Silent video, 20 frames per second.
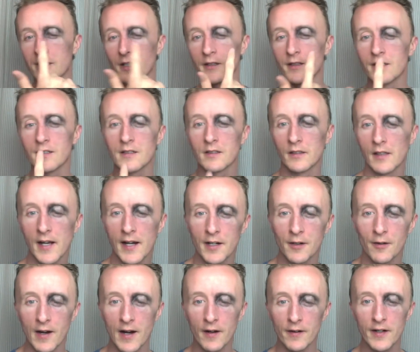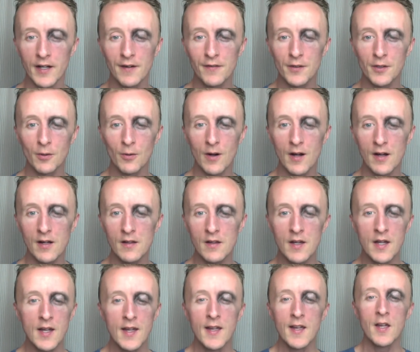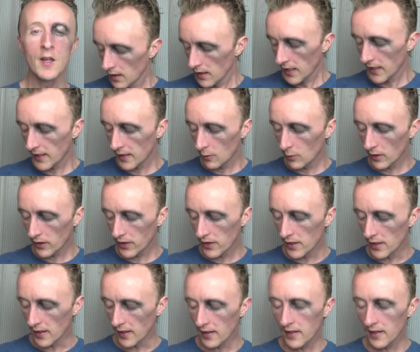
start to slide around after a while. Hit it with the